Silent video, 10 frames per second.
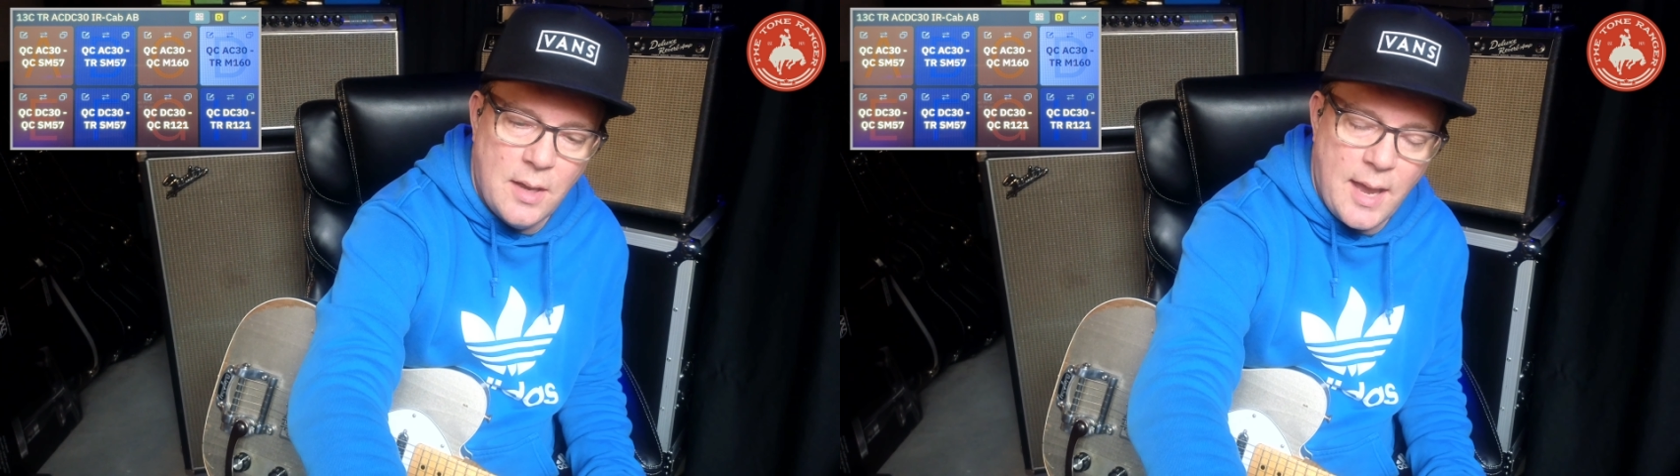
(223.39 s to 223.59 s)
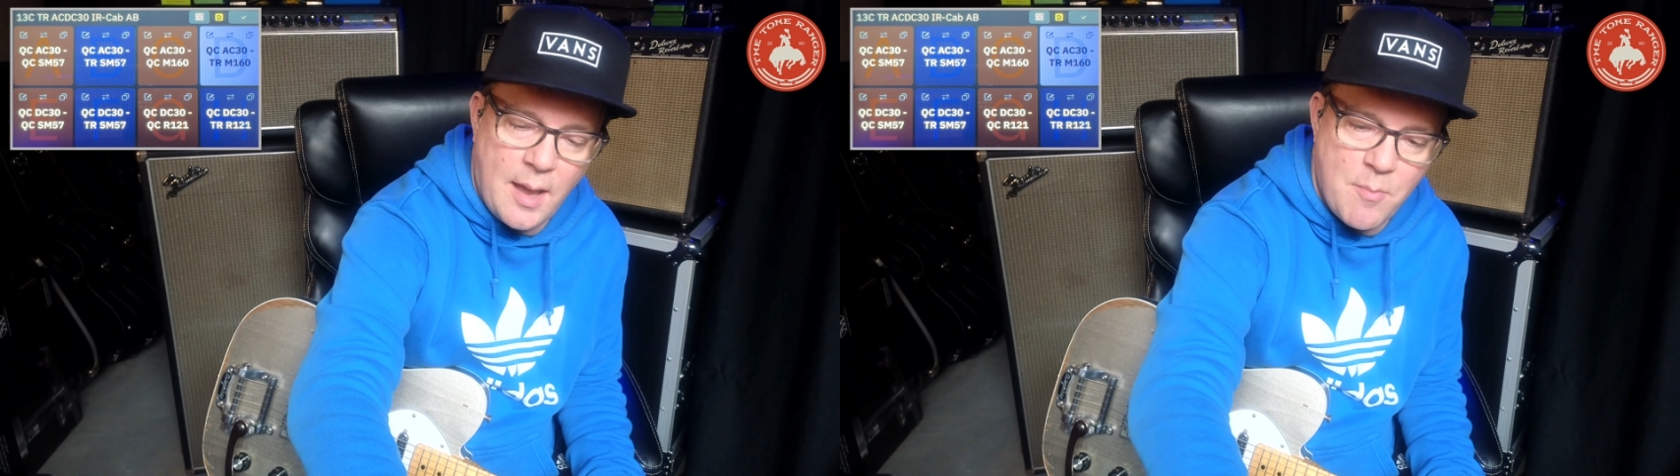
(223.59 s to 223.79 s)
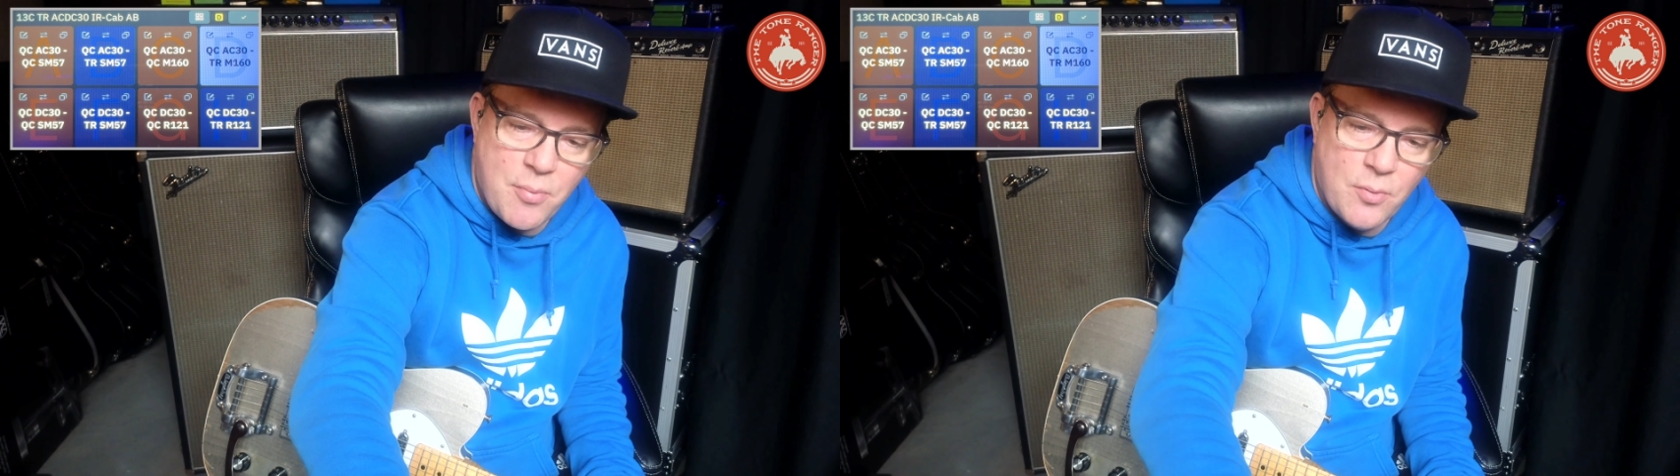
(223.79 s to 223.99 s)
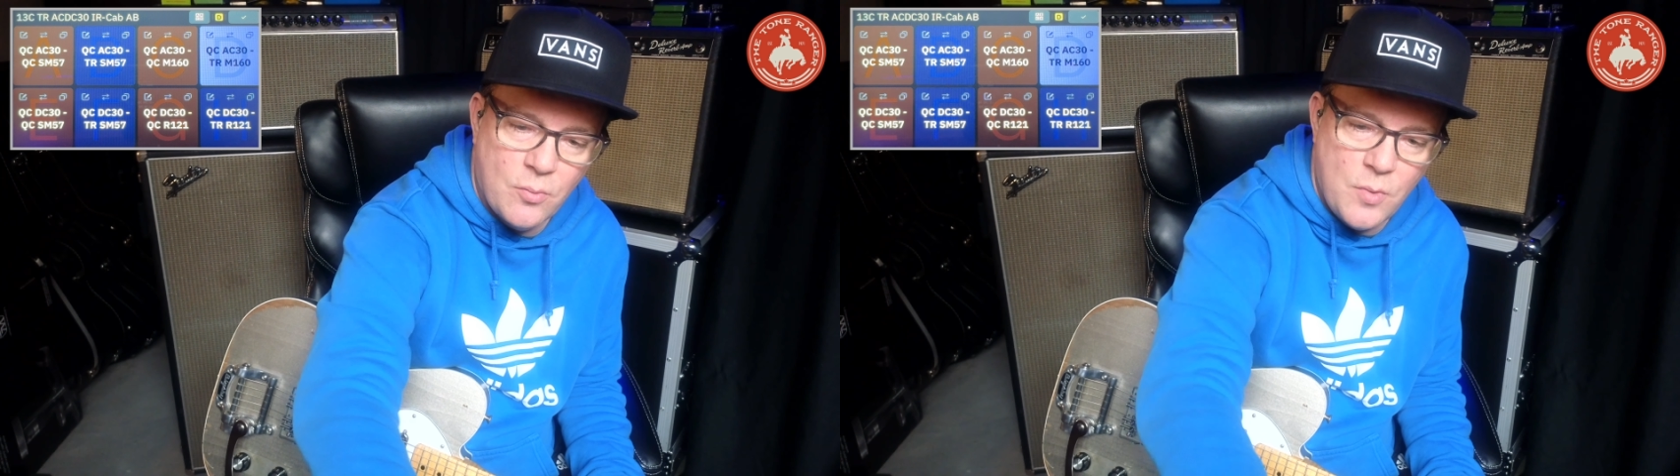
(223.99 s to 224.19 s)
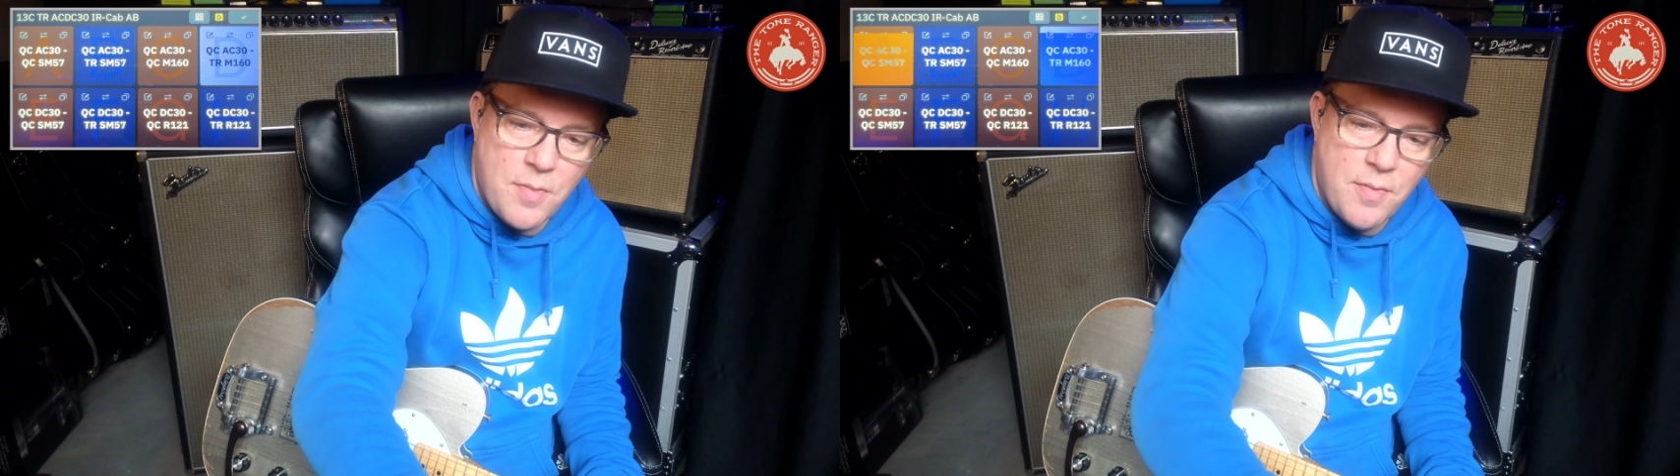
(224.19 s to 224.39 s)
amp
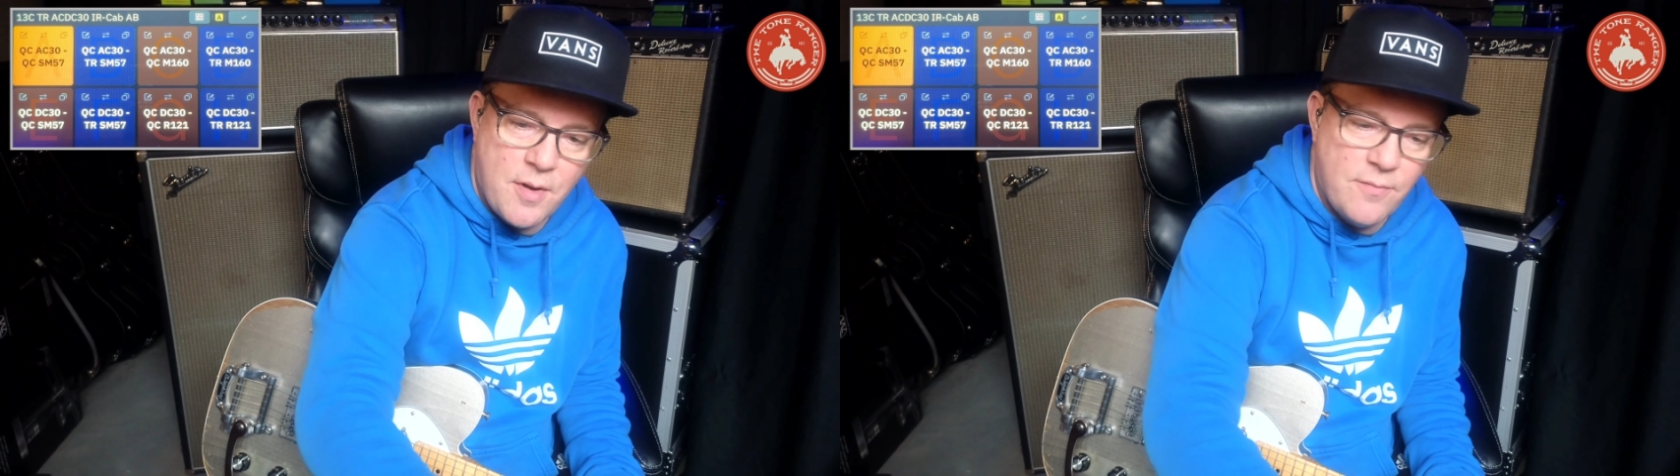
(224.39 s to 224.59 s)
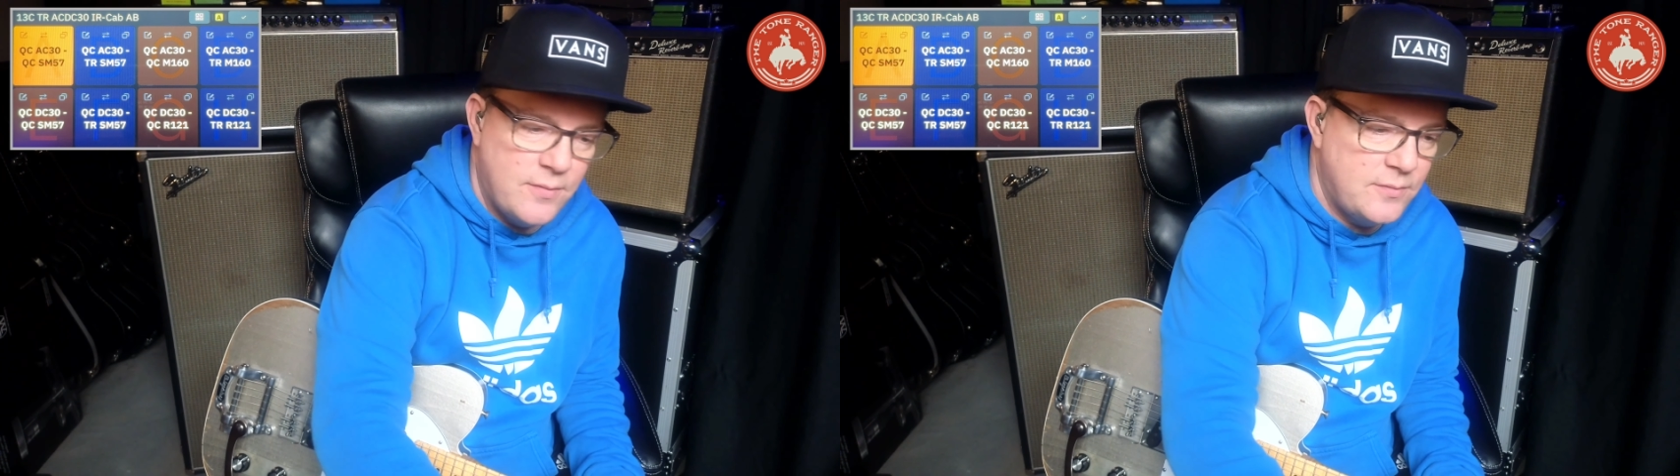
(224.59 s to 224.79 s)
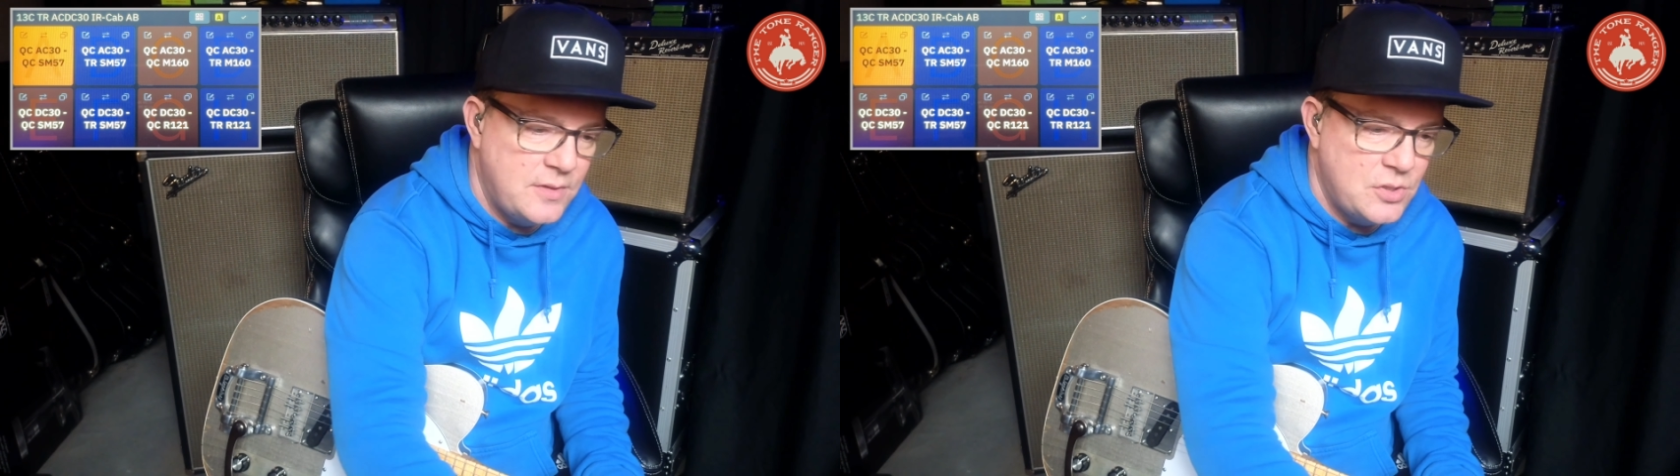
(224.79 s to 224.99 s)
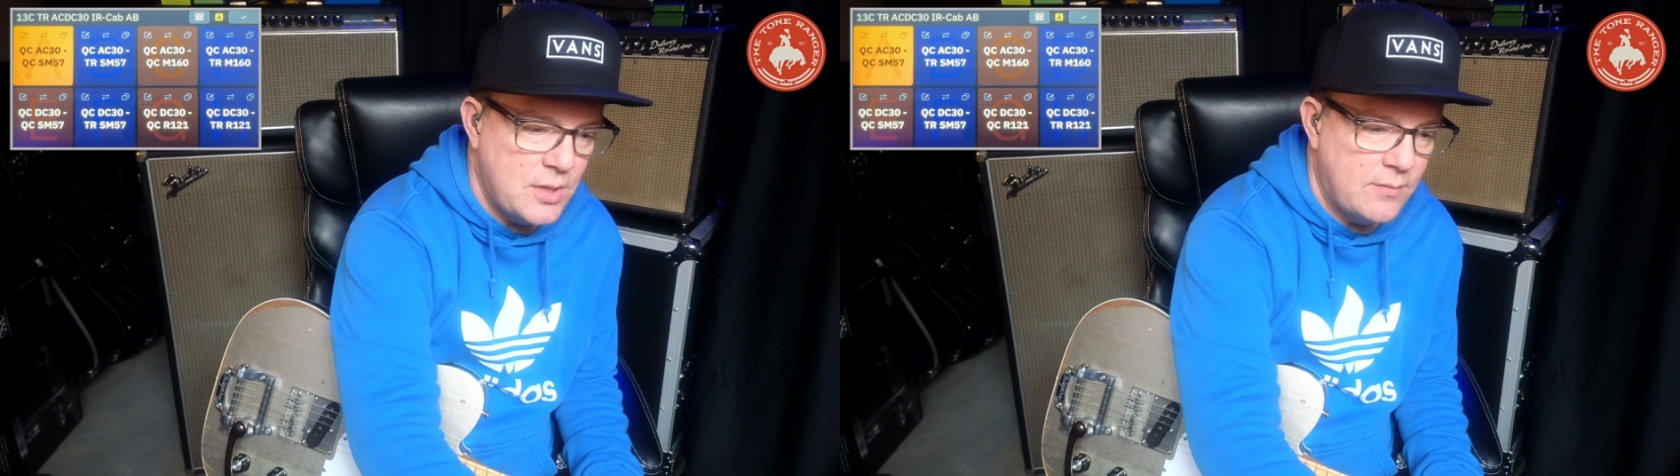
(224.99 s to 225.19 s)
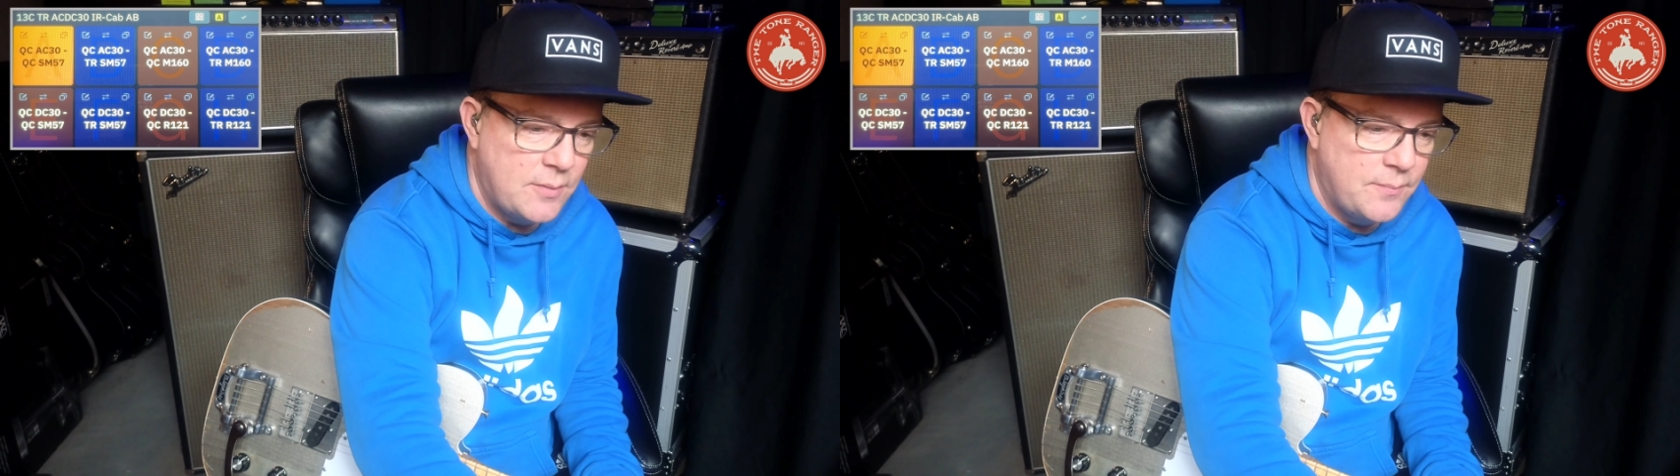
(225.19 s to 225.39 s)
with their
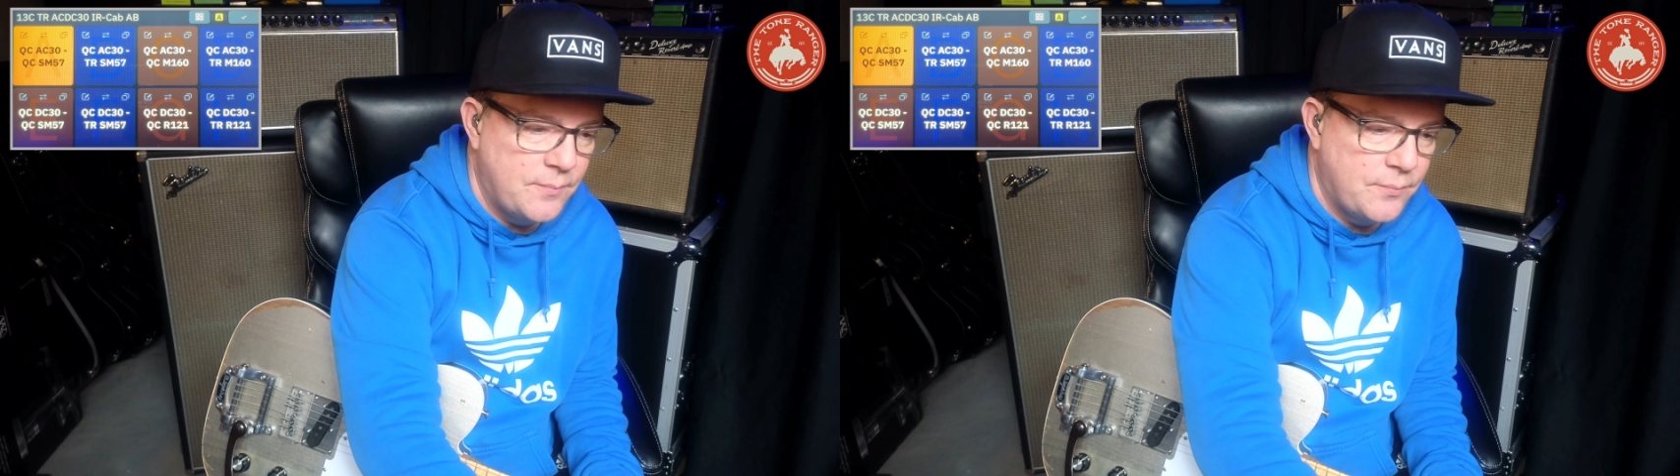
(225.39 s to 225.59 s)
57.